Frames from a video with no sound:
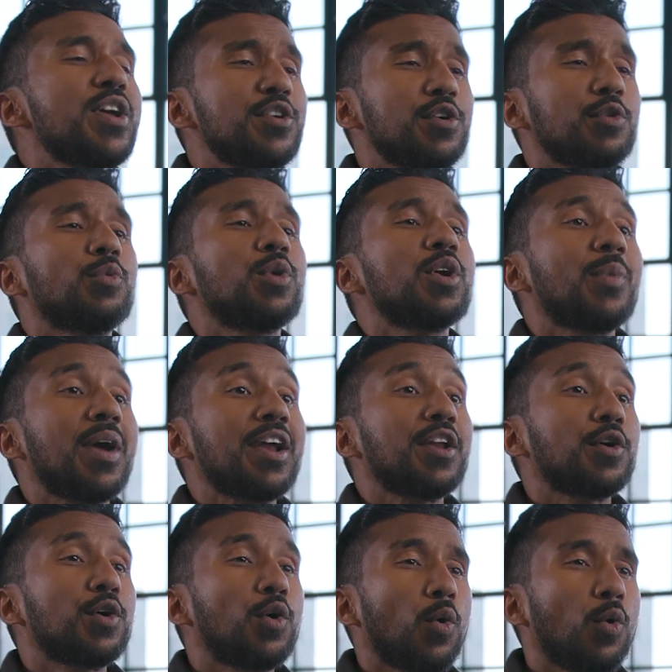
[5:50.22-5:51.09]
we could
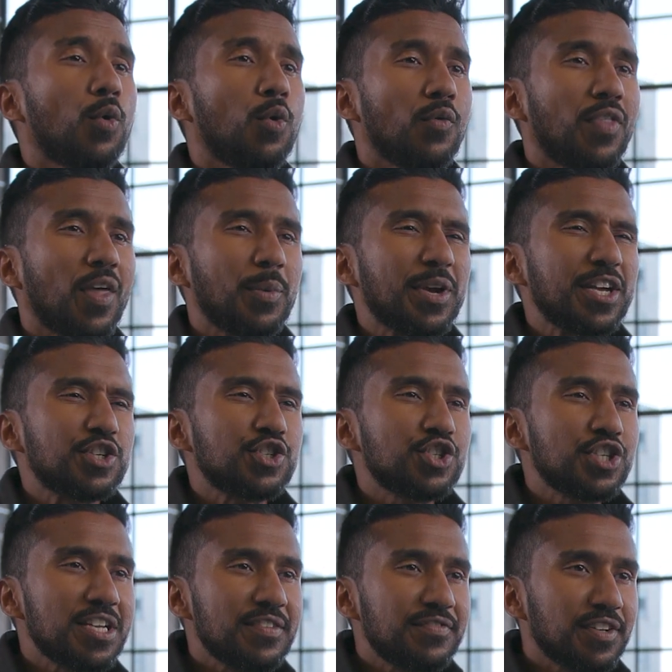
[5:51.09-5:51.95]
rewrite a goal that we
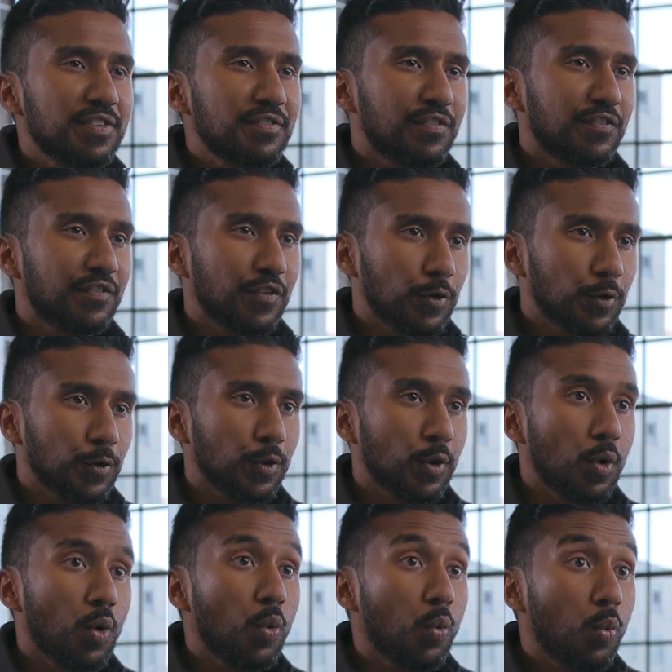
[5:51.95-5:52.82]
achieved in
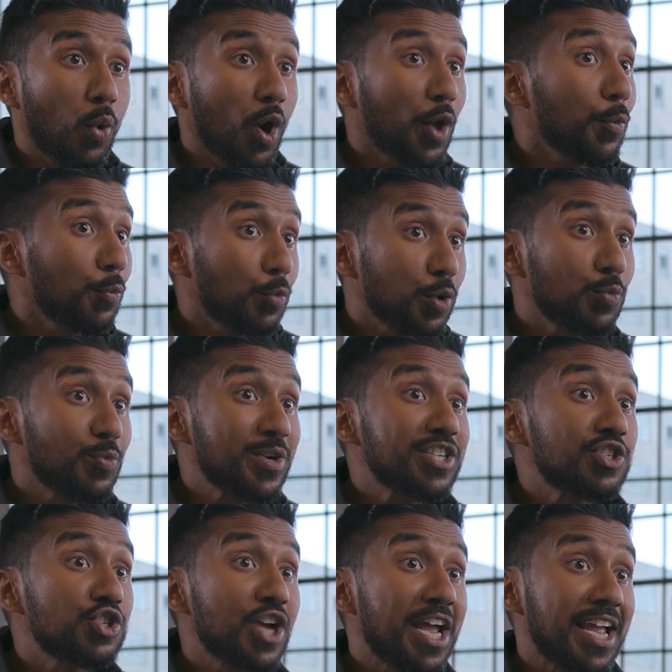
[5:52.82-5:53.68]
full, what would
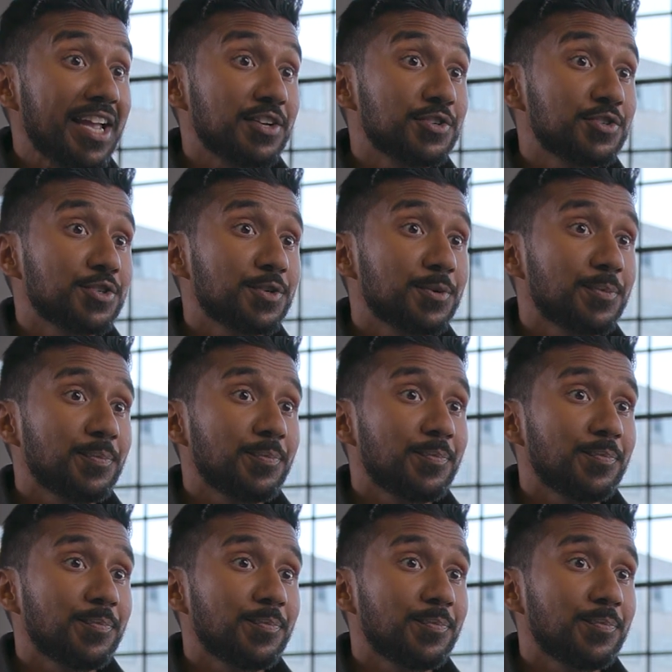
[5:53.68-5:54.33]
we change?